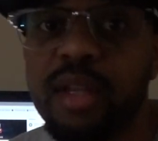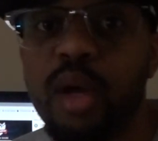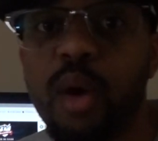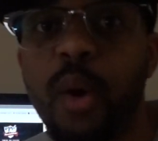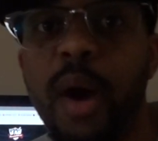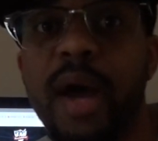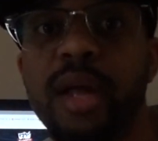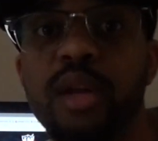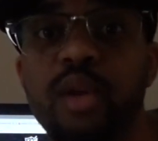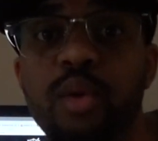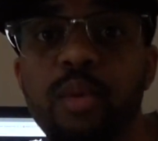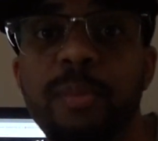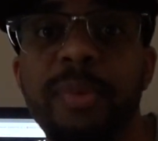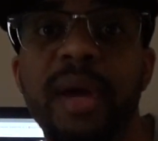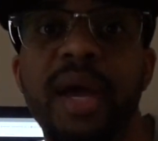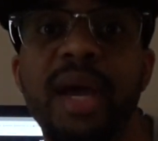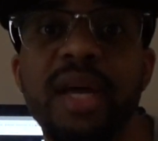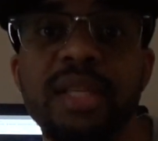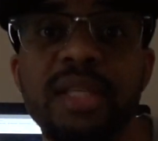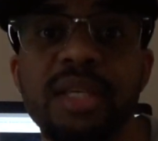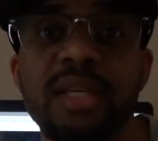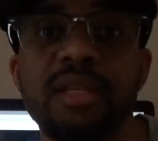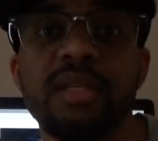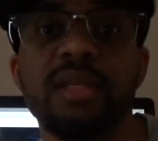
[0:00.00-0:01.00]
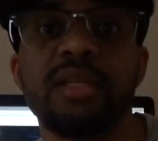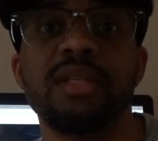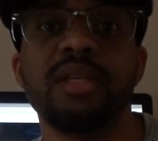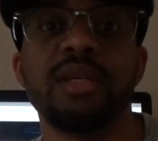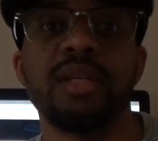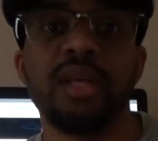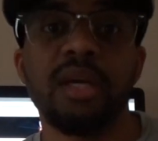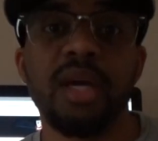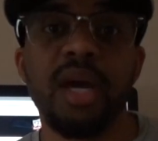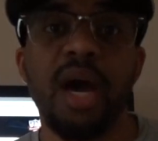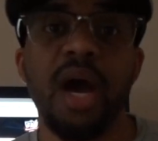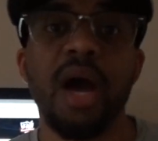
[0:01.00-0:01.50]
know I do pay attention
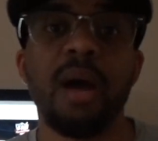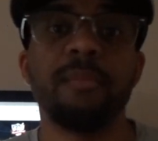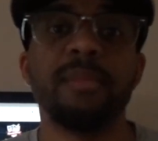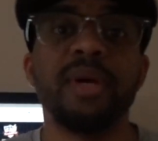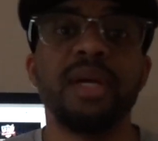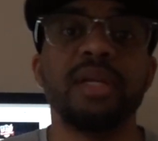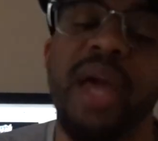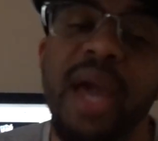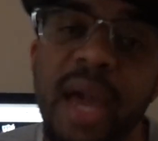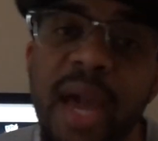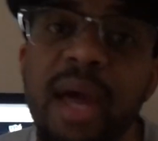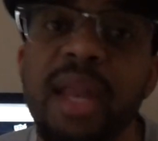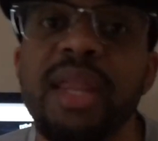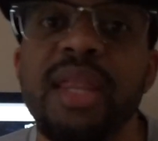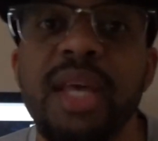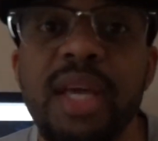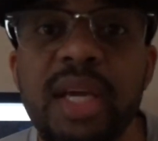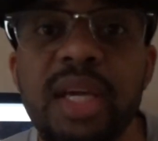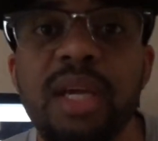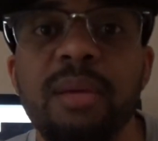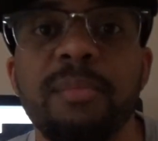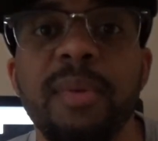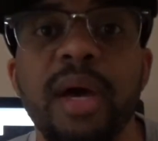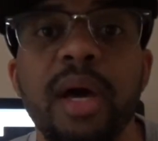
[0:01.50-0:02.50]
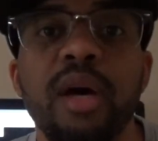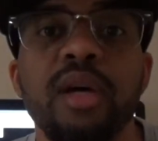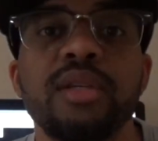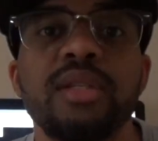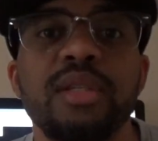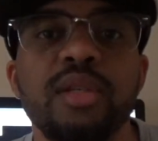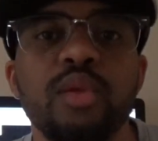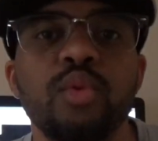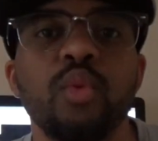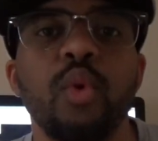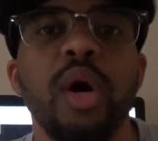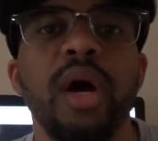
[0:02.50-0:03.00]
to the comments and the
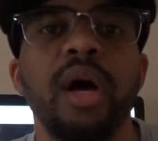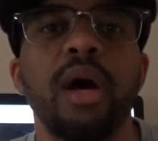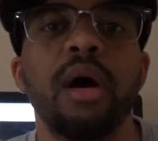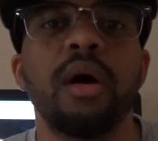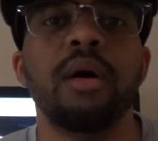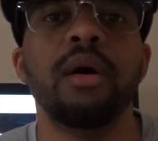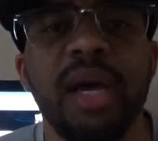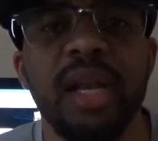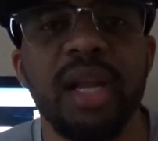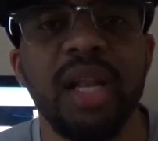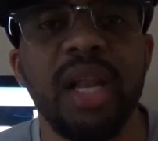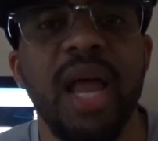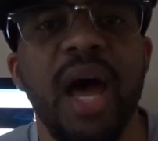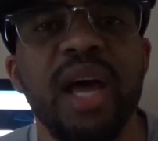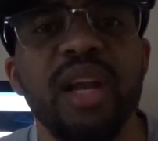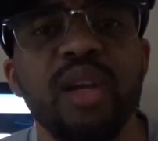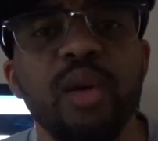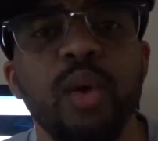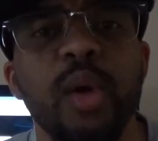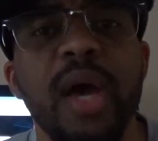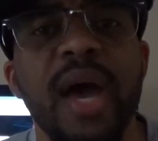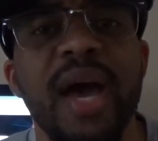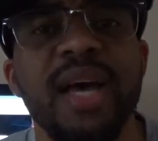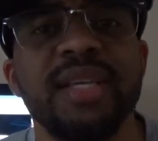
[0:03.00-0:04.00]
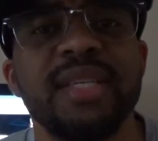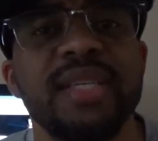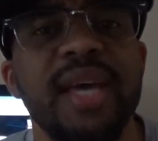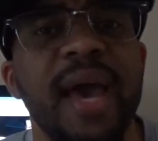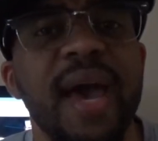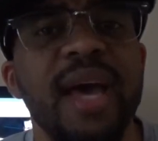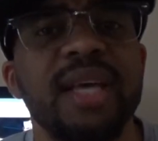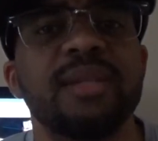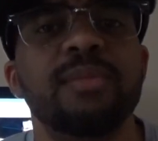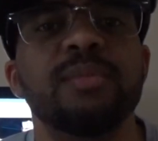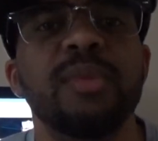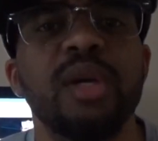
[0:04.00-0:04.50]
emails as well. And a lot of you guys
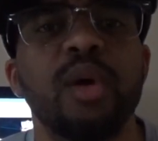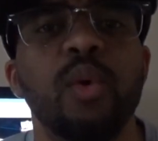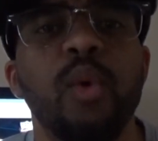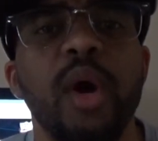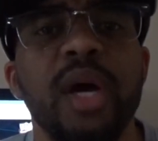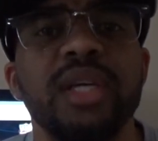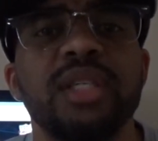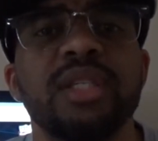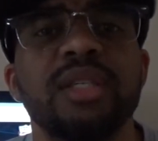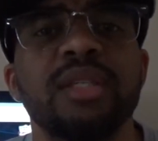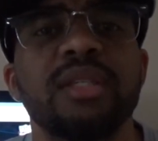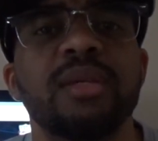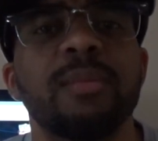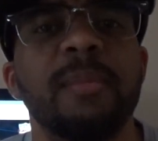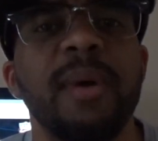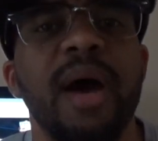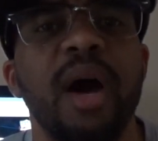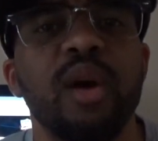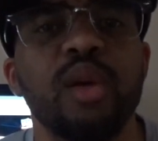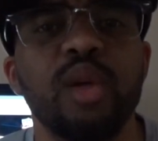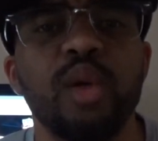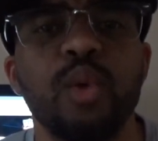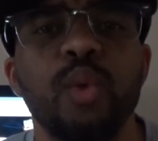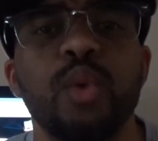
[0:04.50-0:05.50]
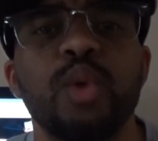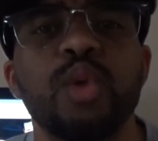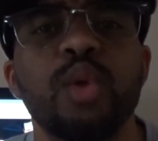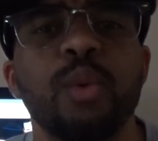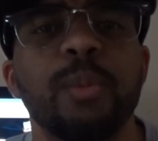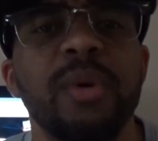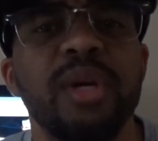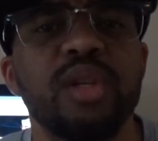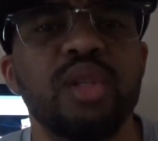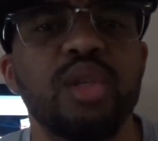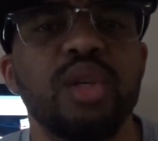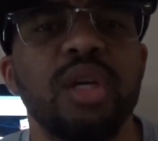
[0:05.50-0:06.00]
ask me questions about
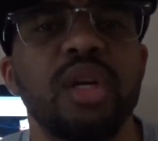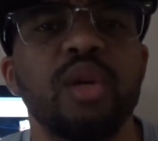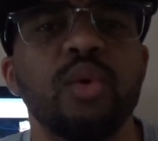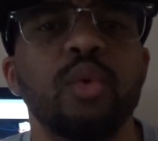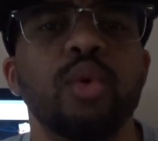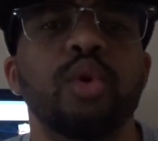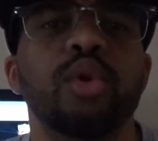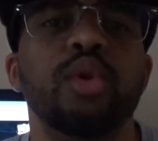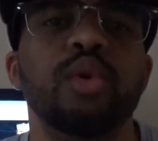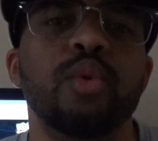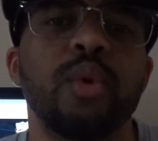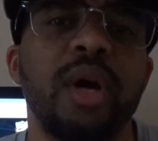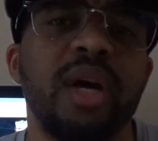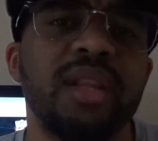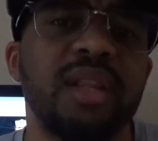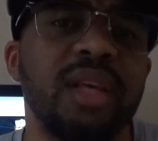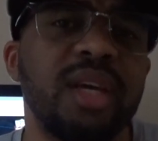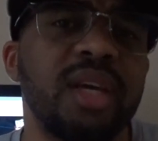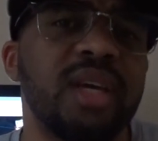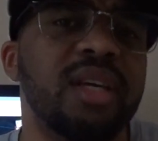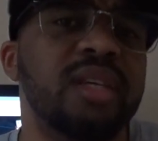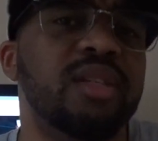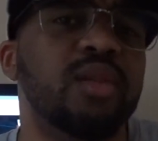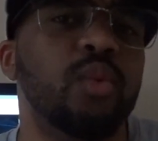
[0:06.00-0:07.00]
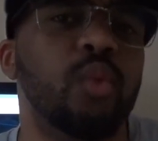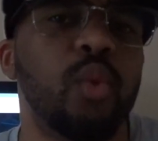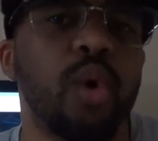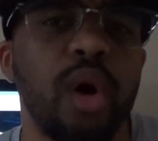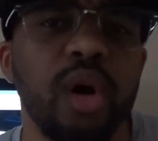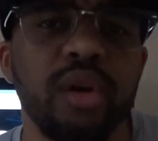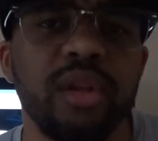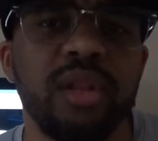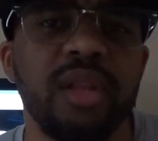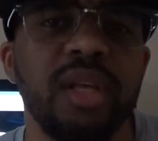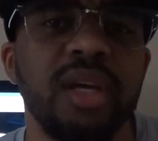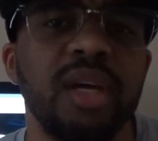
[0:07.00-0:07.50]
YouTube in general. Do I think it's
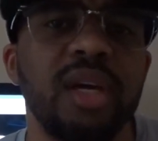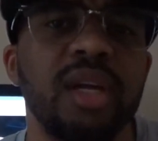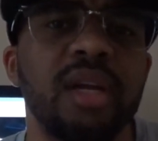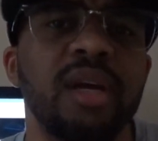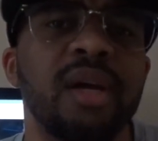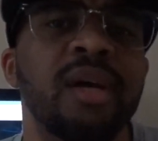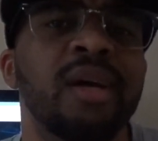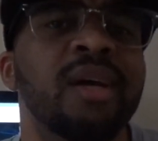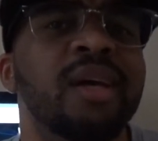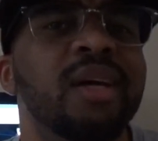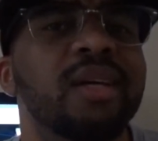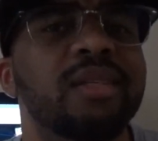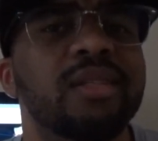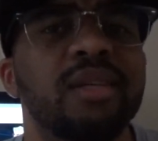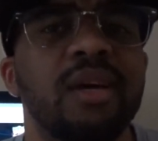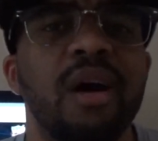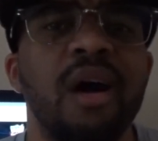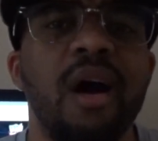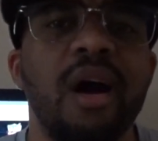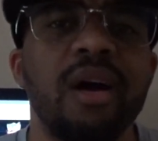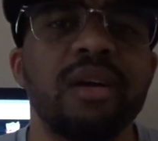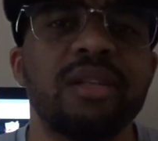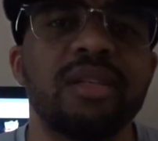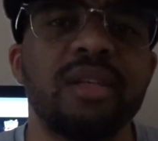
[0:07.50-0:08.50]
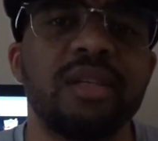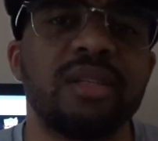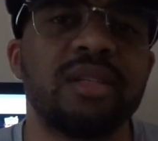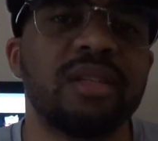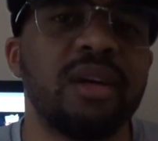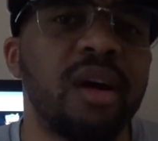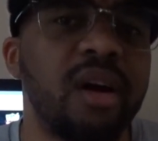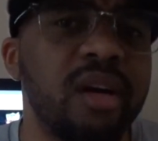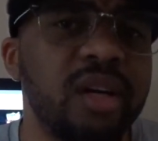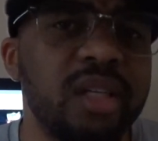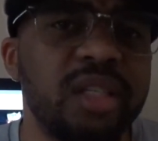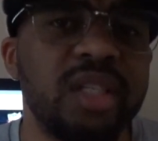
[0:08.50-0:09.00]
worth it? Is it hard to
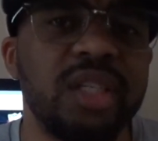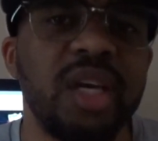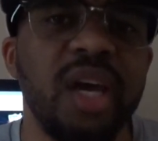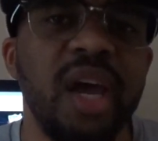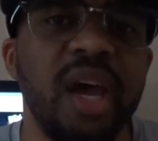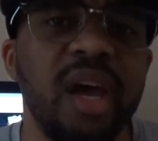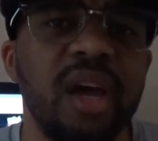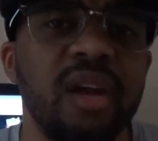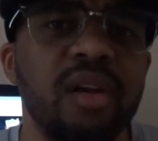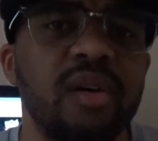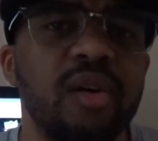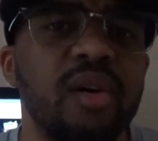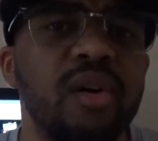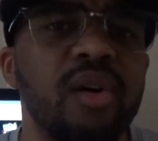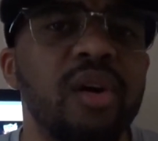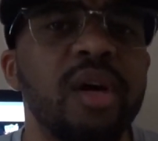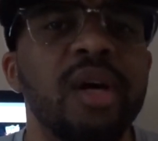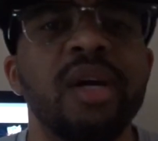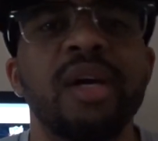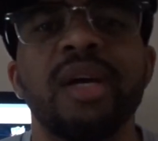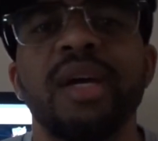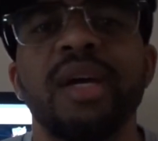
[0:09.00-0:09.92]
start a channel?